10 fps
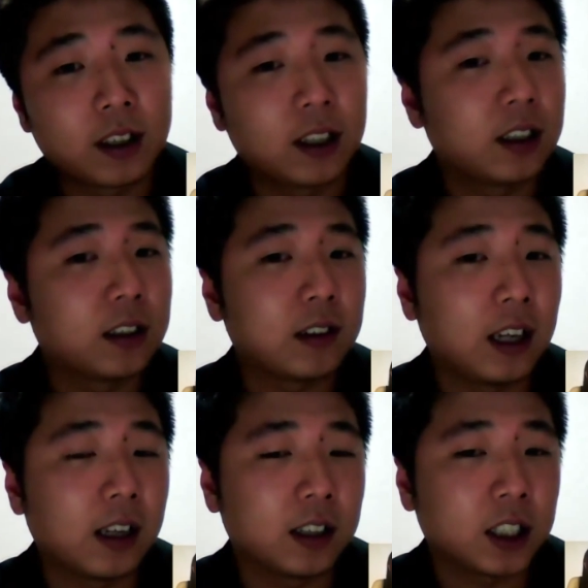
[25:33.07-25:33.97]
in an
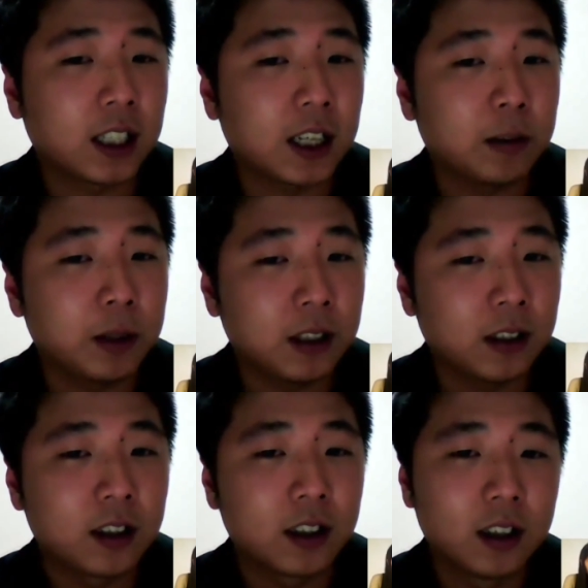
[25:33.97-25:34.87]
English academy,
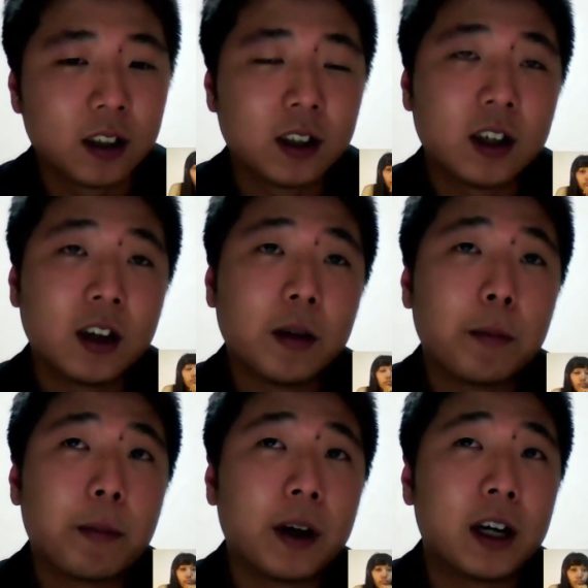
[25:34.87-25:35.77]

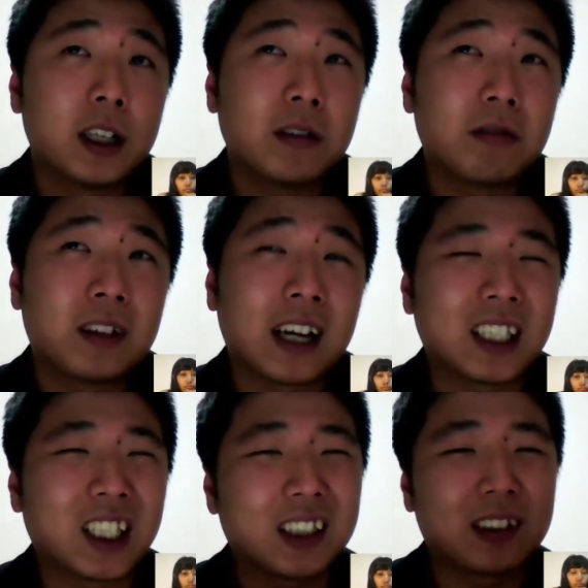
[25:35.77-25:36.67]
but
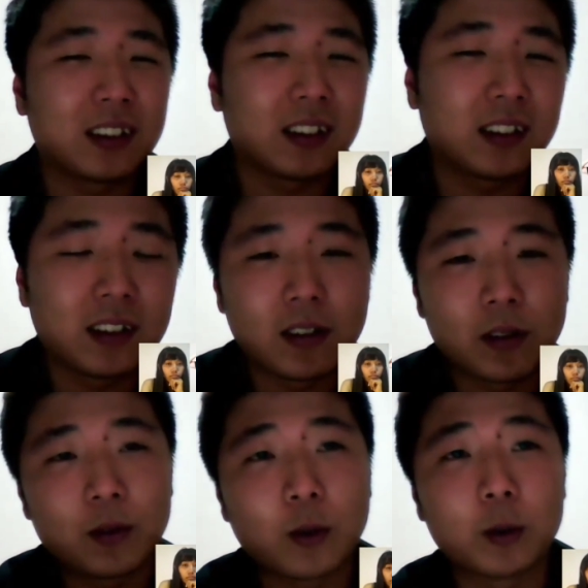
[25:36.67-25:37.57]
that's just
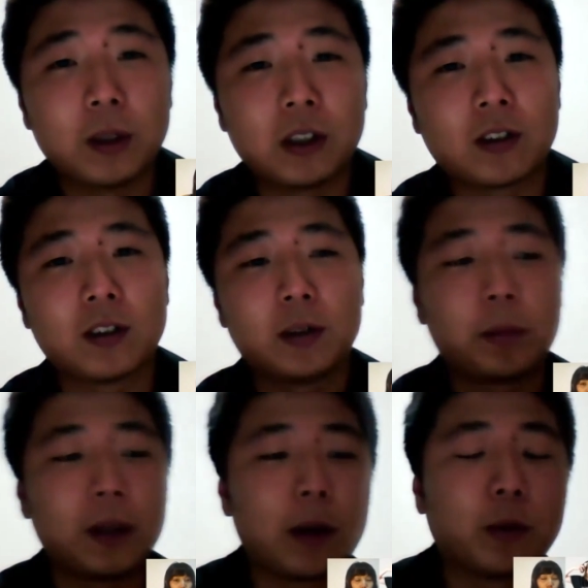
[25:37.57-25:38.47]
for me to
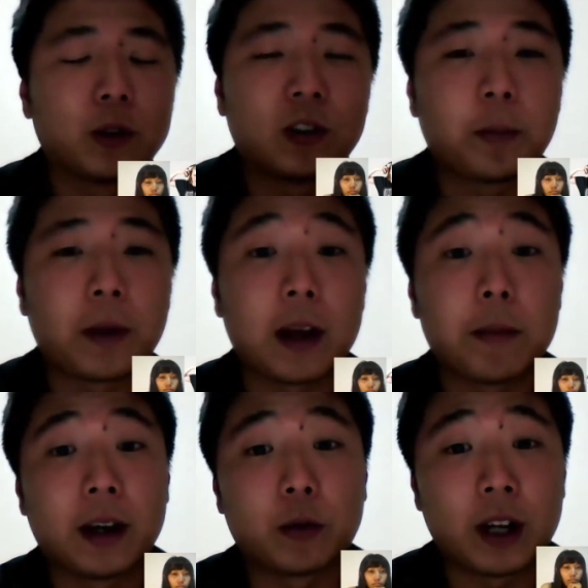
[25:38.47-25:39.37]
be able to pay
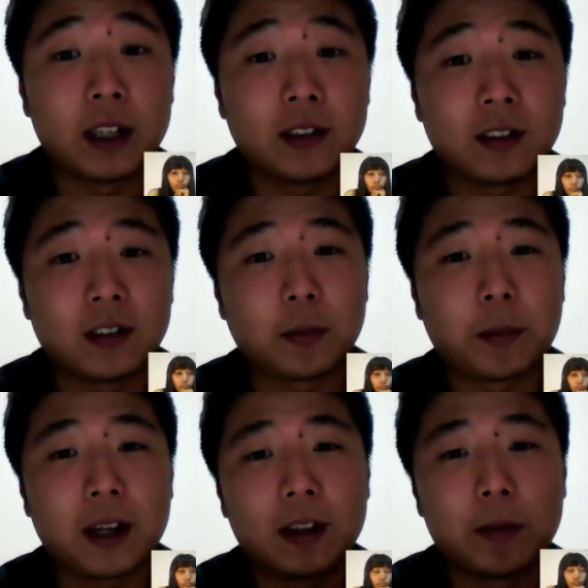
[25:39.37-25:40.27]
my rent, to
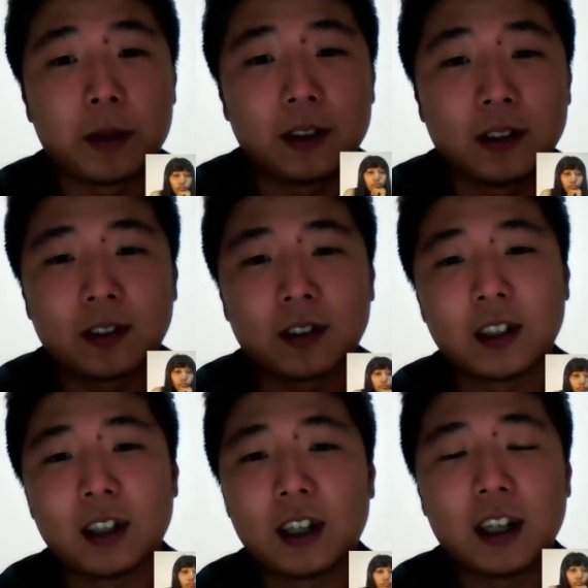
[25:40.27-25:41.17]
pay the bills.
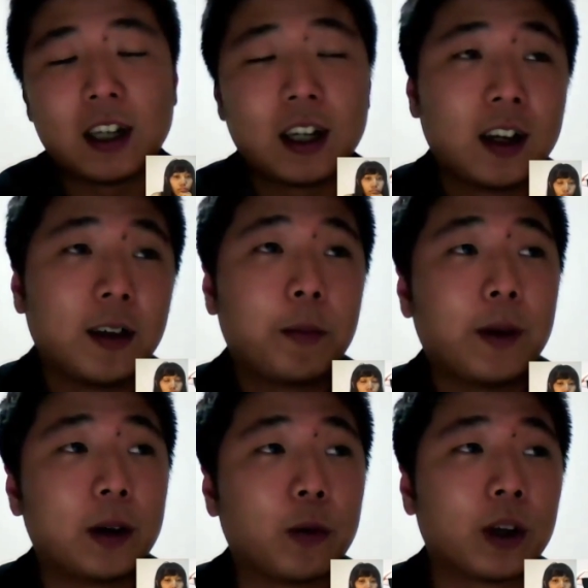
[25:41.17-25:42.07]

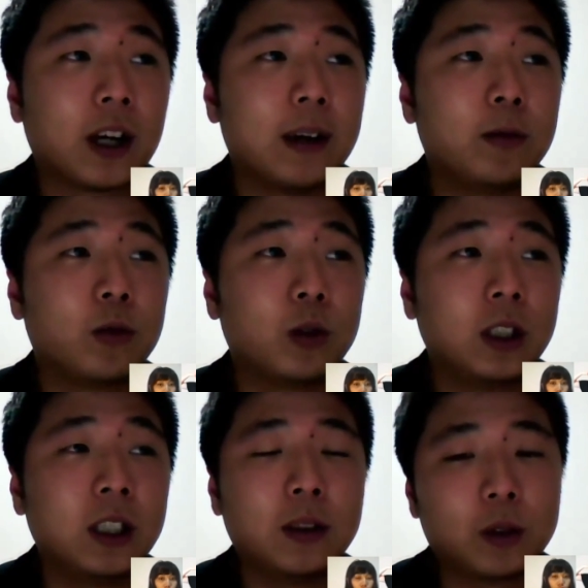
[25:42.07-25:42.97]
But what I
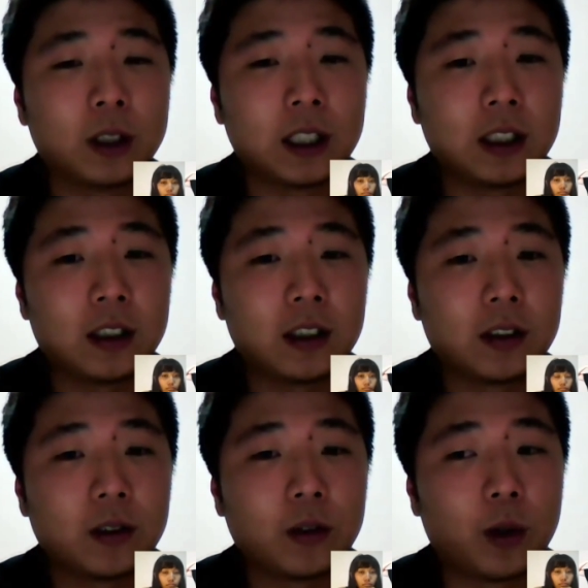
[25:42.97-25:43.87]
really, really
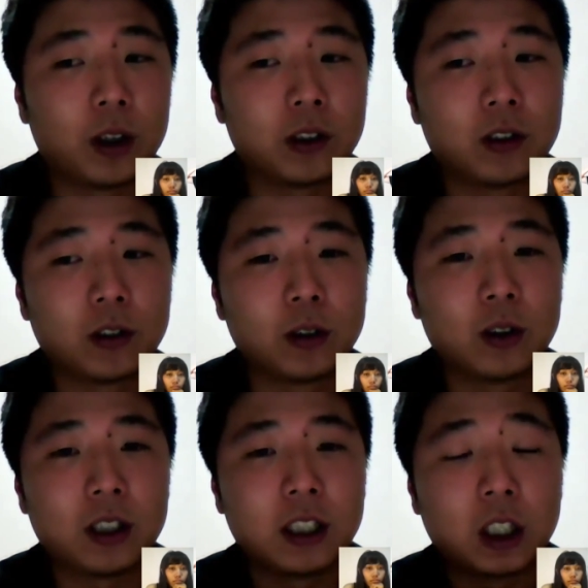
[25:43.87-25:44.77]
want to
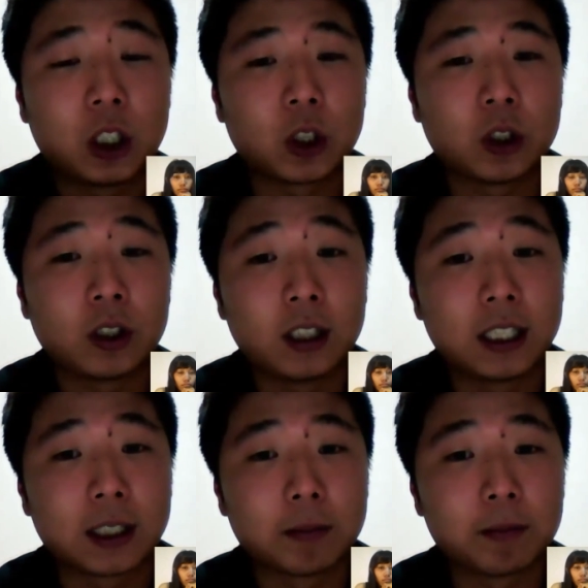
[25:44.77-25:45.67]
do is
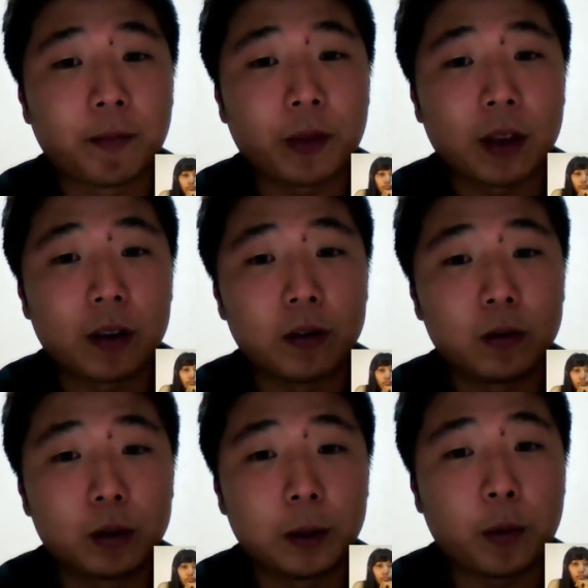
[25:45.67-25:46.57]
journalism,
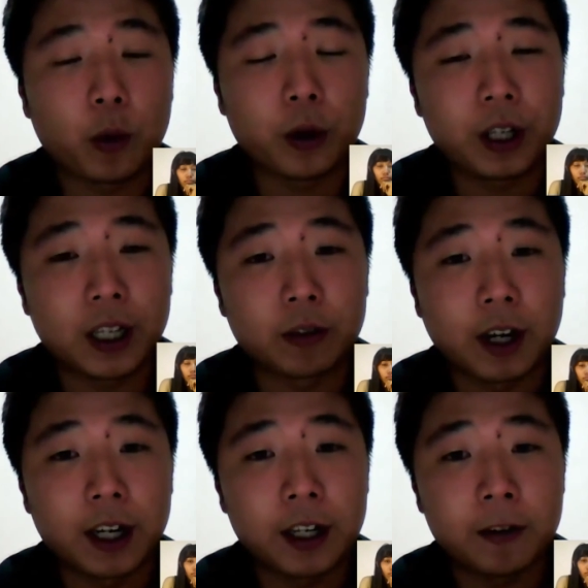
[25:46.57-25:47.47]
reporting and
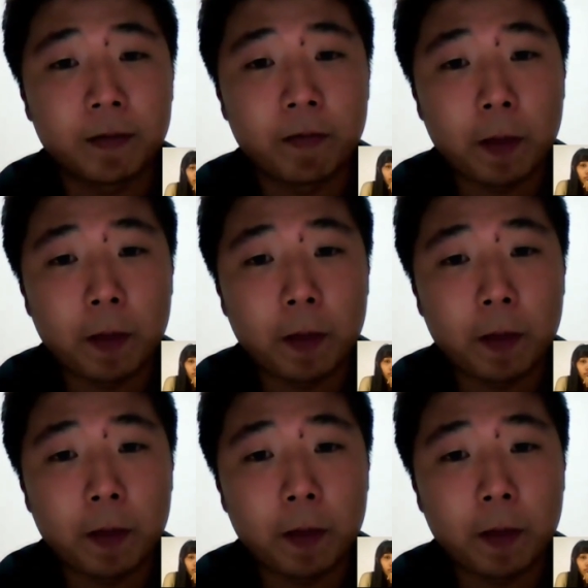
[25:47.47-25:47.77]
writing.